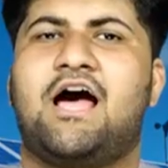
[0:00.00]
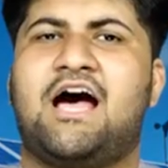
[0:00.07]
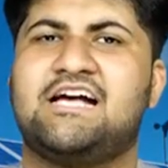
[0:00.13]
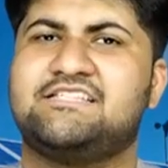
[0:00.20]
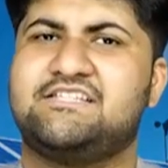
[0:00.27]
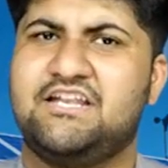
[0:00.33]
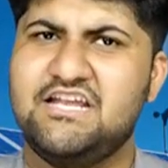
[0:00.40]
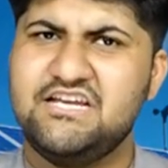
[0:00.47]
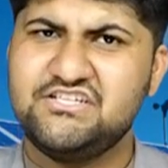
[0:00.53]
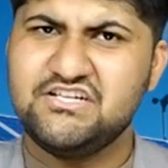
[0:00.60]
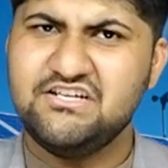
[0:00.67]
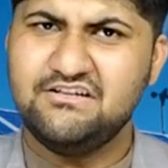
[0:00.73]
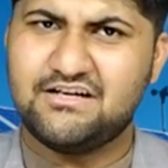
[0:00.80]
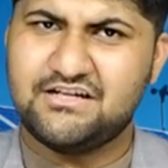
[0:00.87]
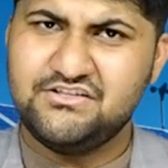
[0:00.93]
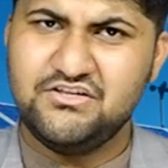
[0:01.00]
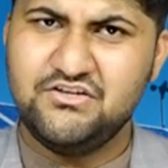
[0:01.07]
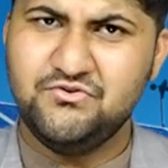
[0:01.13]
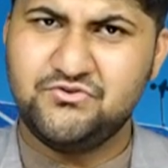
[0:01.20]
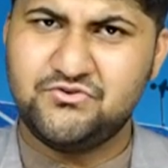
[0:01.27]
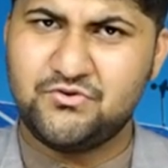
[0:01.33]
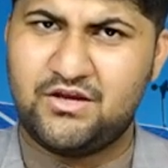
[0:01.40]
As the nation
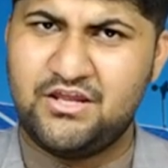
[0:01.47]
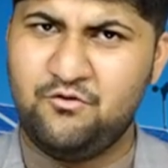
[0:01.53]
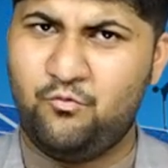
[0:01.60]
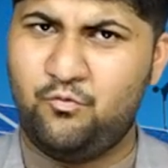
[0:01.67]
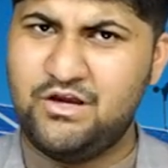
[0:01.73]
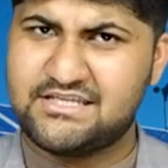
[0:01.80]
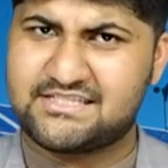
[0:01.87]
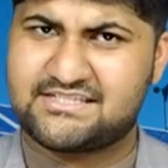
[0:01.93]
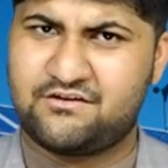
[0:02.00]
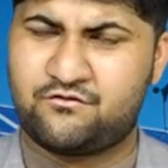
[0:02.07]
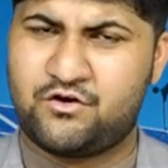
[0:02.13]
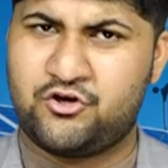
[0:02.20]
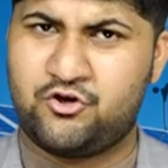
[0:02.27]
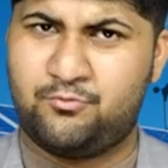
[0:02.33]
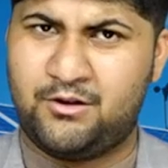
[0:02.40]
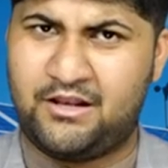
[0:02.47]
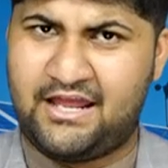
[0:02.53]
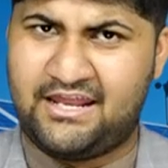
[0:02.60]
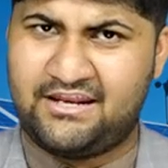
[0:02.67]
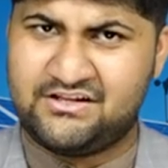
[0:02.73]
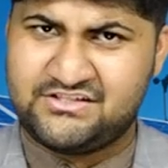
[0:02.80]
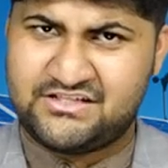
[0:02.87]
continues to invest in renewable
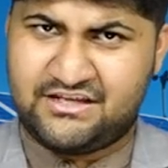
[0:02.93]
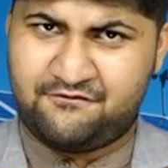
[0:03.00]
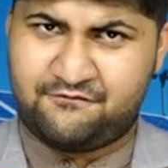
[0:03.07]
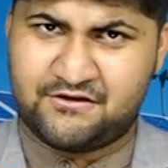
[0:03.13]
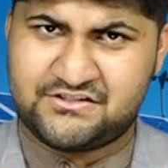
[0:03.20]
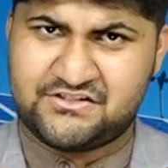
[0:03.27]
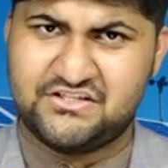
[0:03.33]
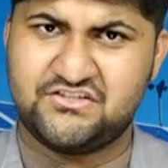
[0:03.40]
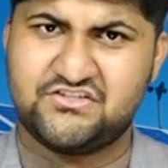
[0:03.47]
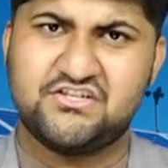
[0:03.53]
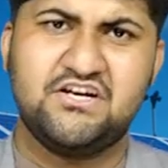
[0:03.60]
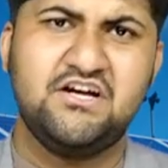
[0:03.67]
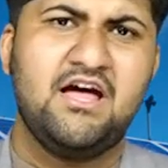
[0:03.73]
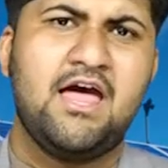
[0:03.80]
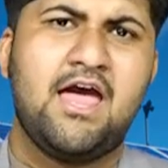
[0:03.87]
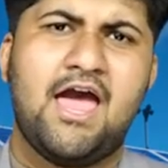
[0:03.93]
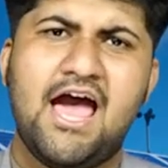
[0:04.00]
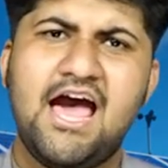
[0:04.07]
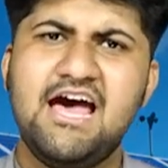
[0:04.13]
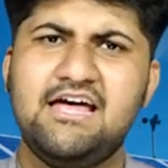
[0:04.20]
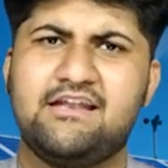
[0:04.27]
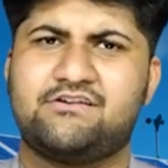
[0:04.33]
energy infrastructure
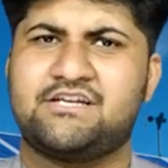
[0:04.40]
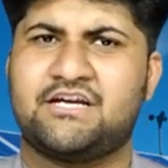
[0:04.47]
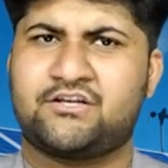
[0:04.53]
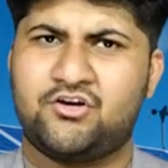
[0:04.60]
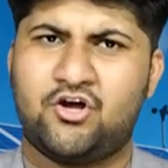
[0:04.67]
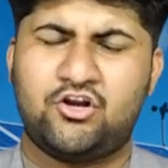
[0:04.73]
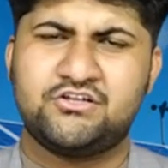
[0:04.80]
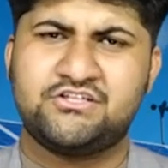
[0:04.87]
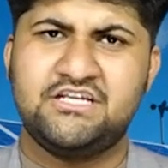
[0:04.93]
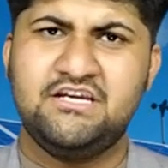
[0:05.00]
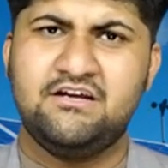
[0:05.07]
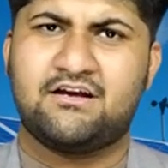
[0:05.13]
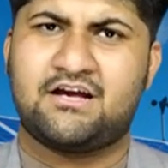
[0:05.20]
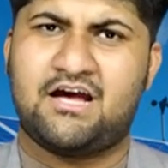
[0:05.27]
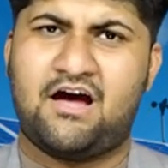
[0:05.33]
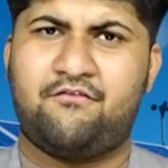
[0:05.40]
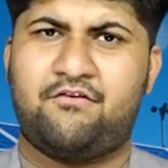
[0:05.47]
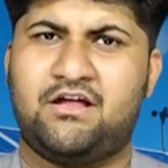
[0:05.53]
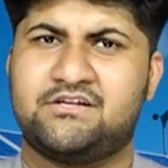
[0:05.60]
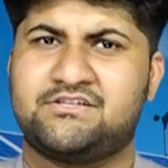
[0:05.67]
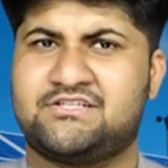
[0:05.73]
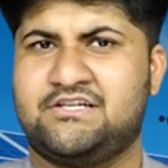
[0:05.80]
and technology,
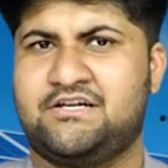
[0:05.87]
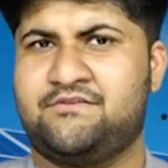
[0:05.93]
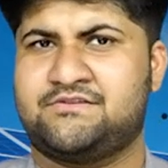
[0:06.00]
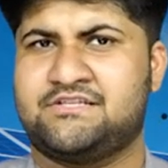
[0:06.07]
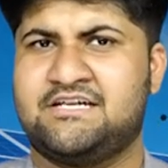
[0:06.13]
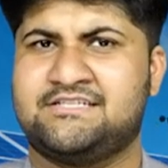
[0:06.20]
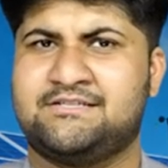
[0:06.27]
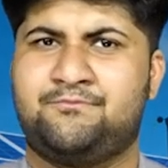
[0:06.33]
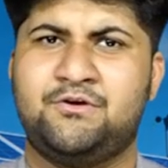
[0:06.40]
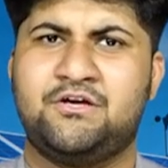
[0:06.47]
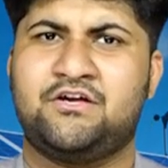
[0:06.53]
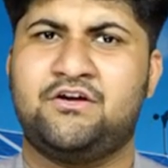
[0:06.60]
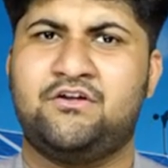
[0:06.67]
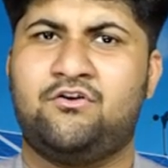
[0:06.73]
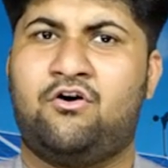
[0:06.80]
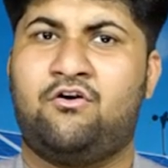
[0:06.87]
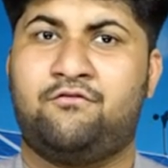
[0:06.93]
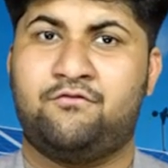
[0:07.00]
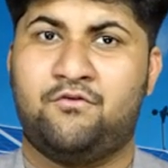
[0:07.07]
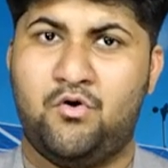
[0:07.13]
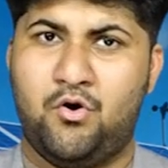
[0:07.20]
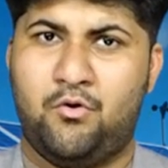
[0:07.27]
Khavda serves as a beacon of
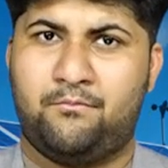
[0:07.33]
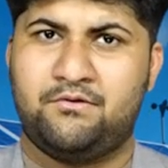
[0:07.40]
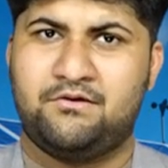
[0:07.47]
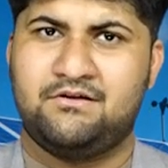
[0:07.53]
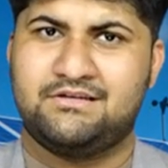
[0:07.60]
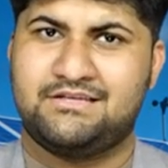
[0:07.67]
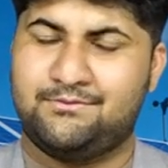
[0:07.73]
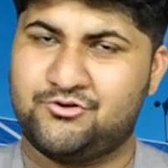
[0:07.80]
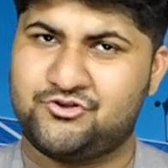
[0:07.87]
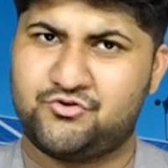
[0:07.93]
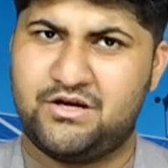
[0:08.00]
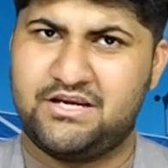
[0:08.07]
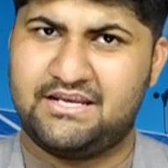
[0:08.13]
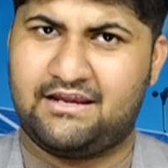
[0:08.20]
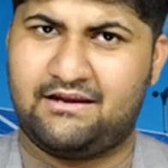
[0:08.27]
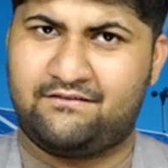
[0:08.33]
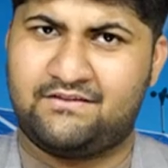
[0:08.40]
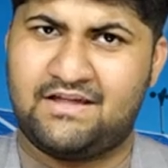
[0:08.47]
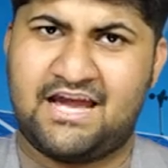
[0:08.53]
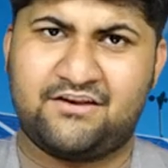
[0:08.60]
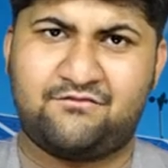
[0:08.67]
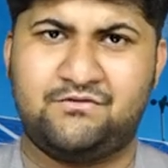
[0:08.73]
hope, demonstrating
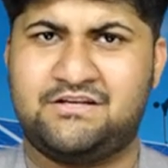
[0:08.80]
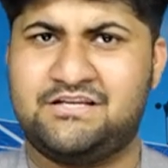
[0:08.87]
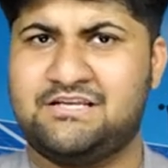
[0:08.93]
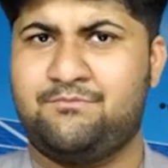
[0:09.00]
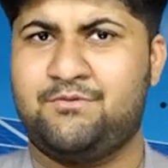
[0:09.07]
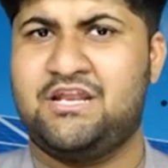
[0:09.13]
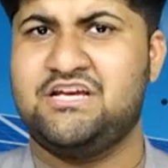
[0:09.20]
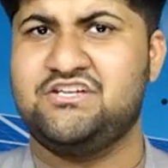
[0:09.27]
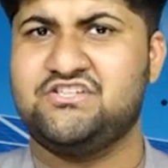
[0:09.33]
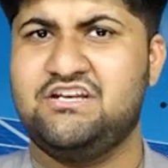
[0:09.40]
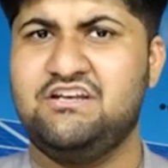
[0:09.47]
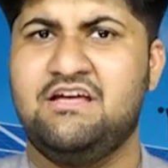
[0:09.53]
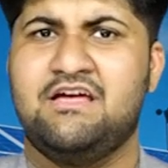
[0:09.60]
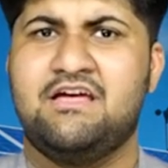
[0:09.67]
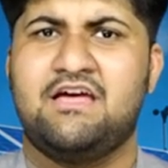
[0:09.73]
that with determination